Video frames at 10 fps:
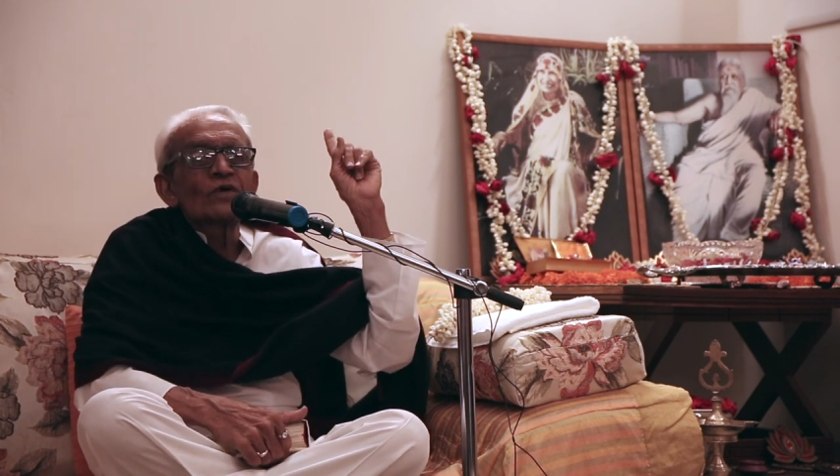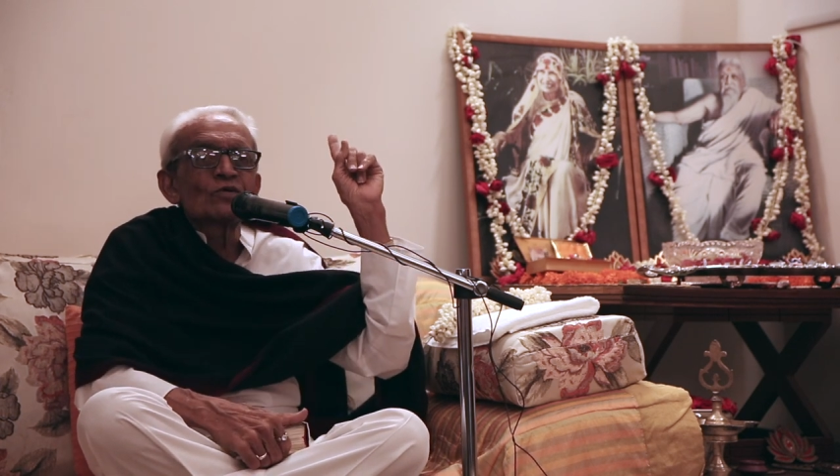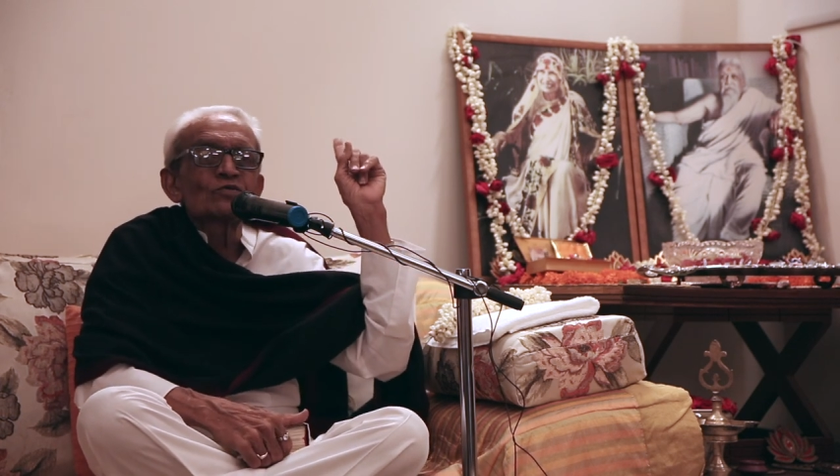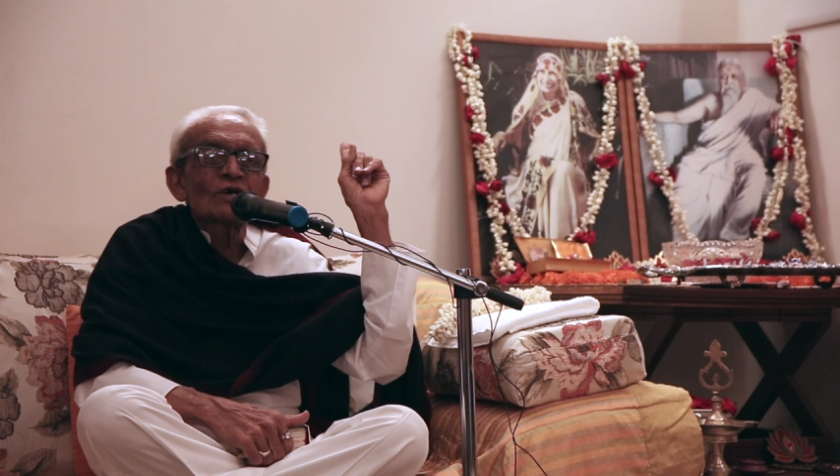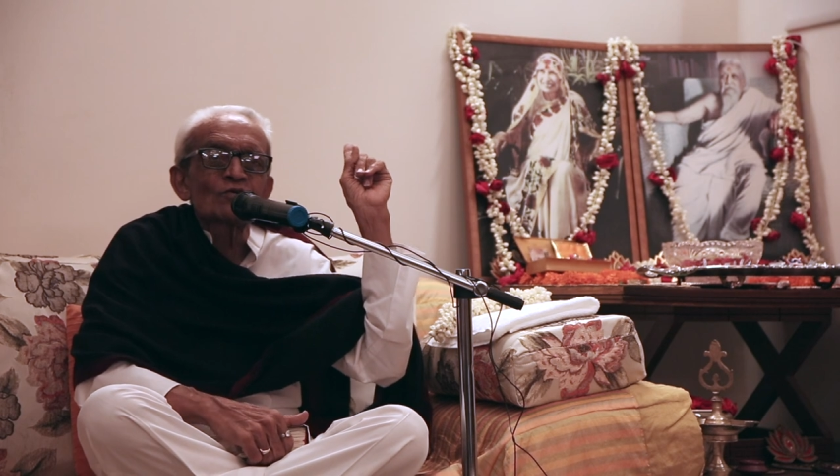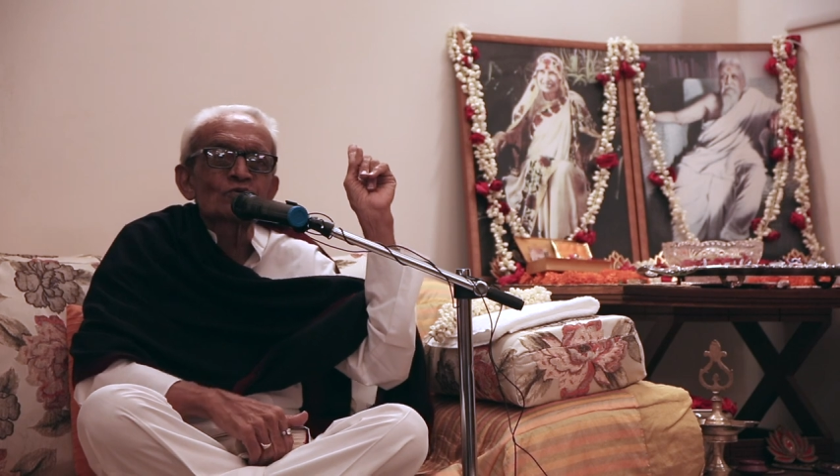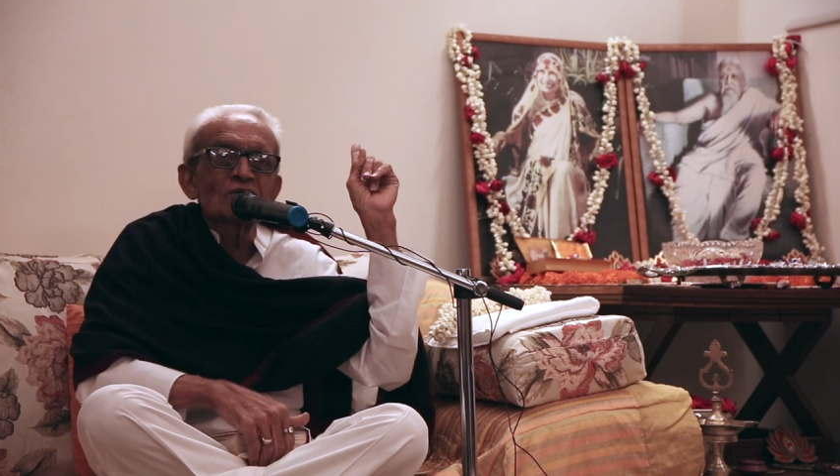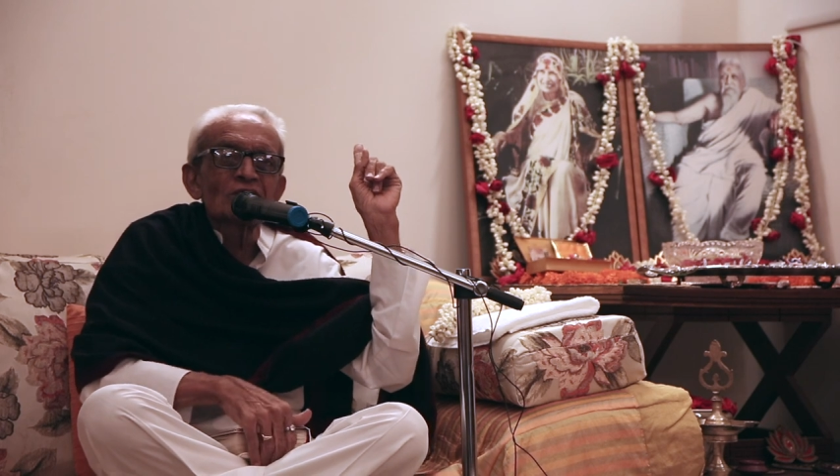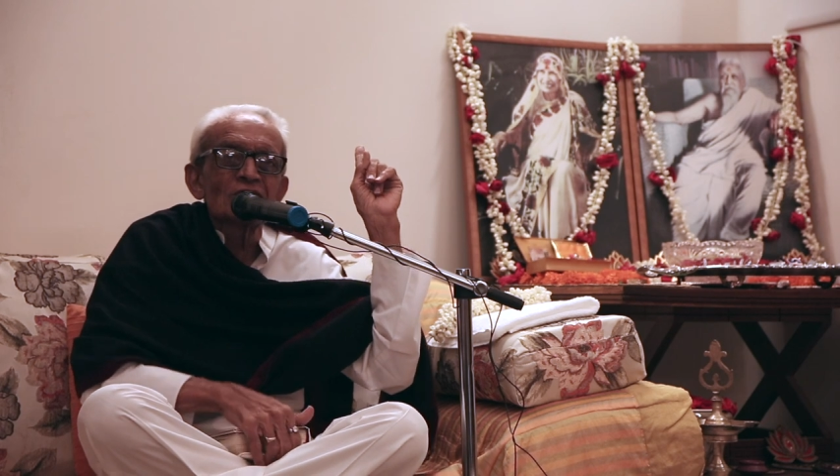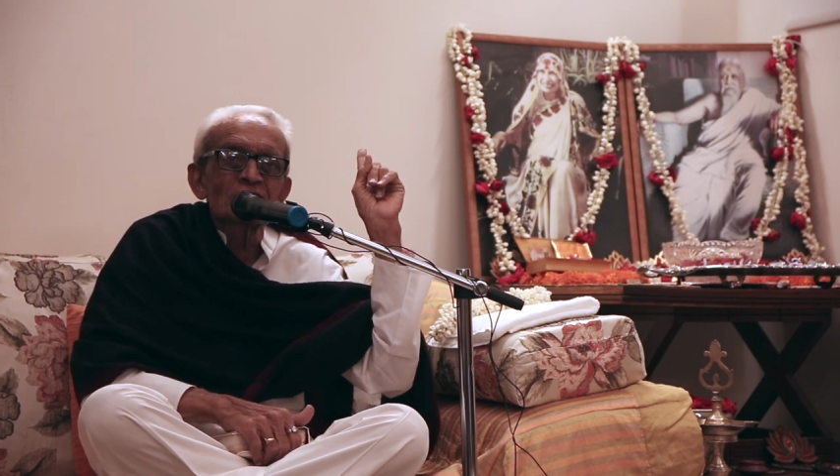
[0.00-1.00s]

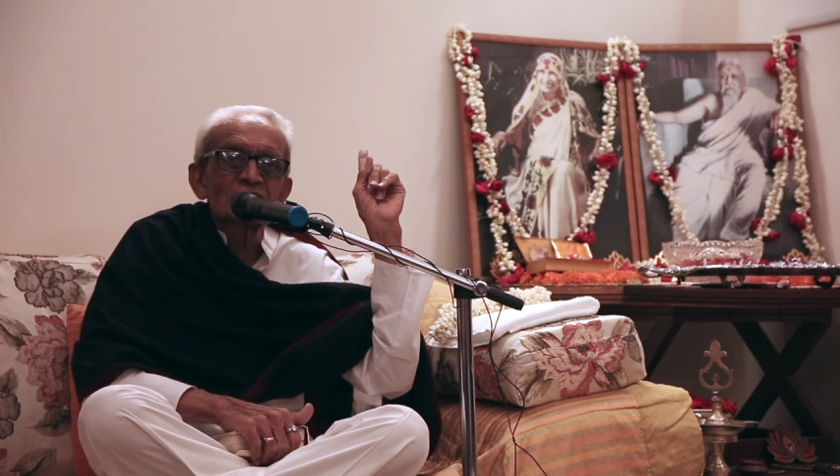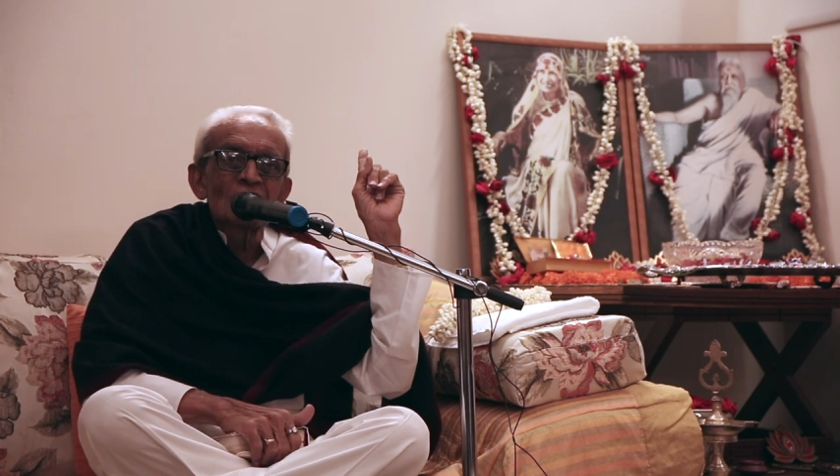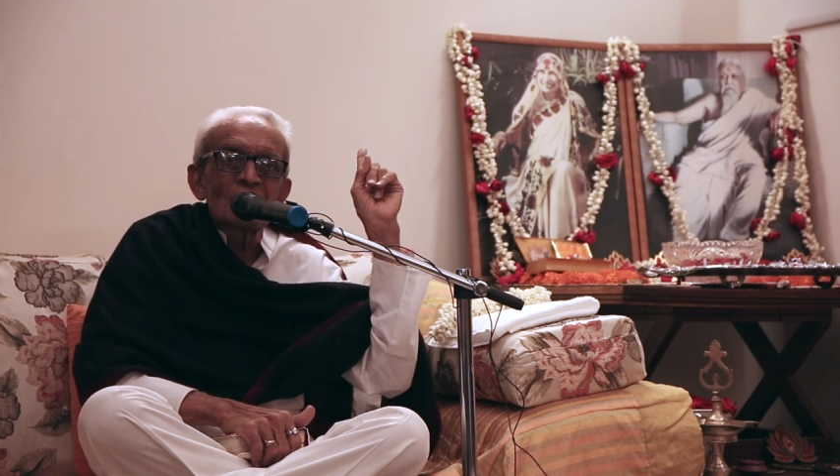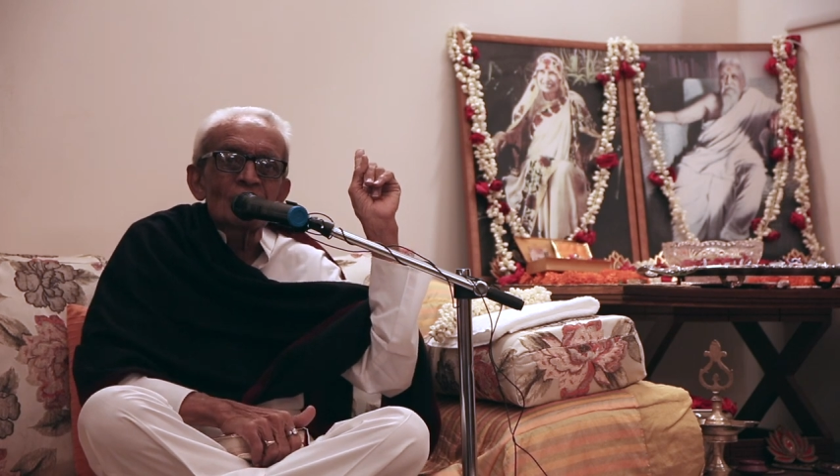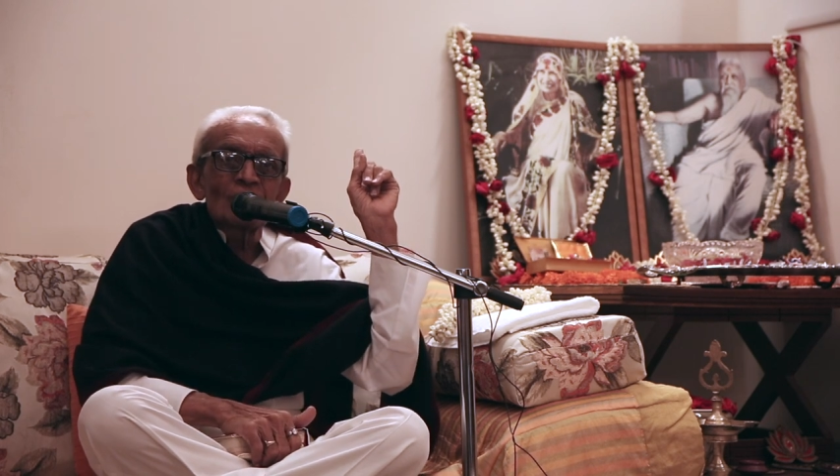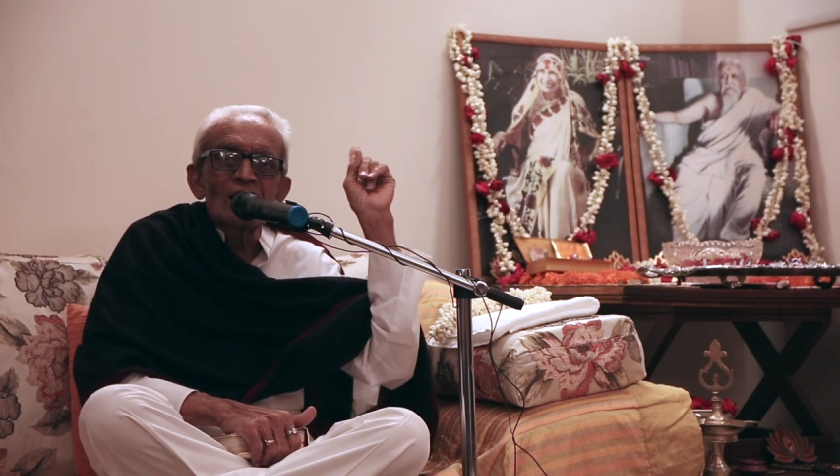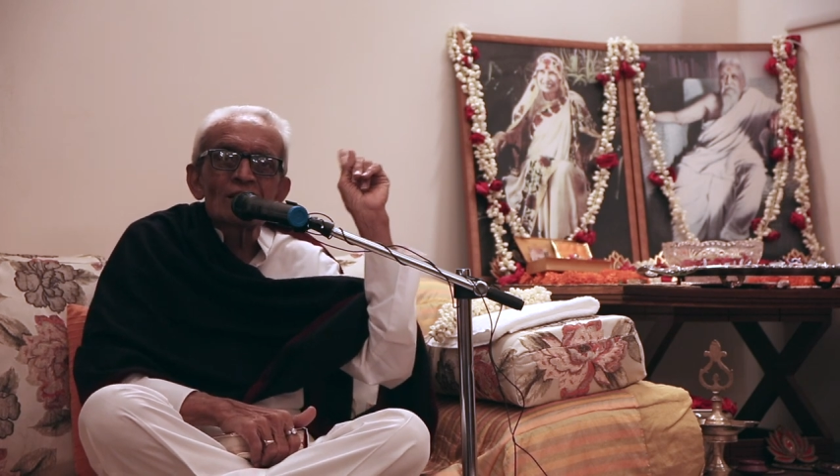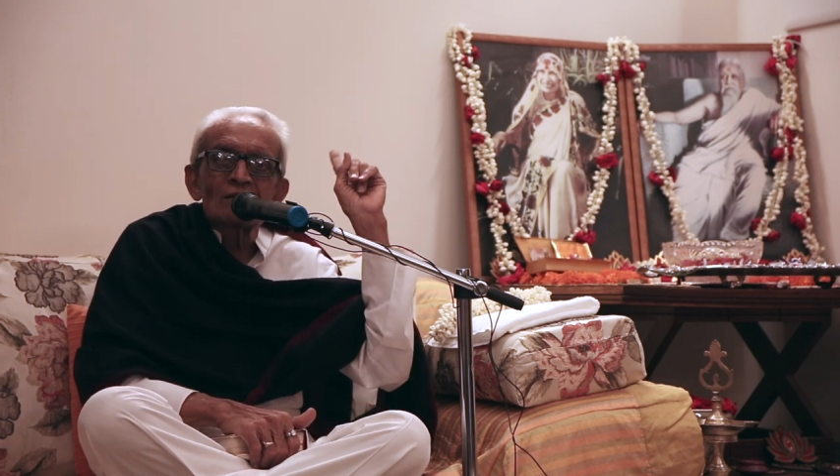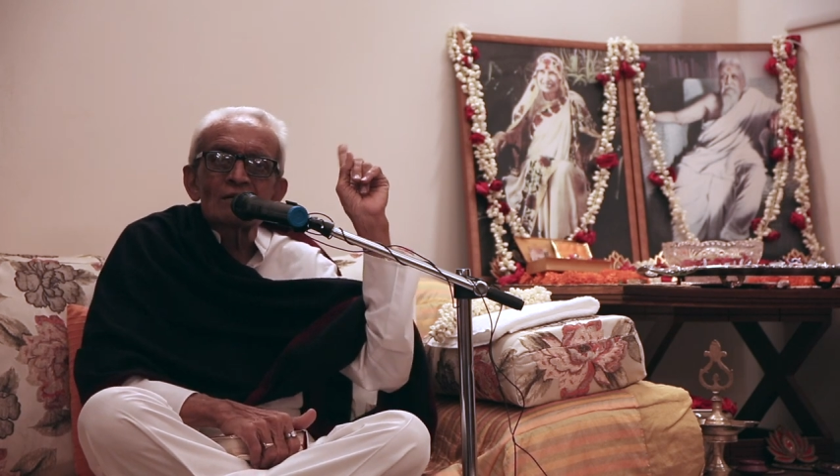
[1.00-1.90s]
5000 years when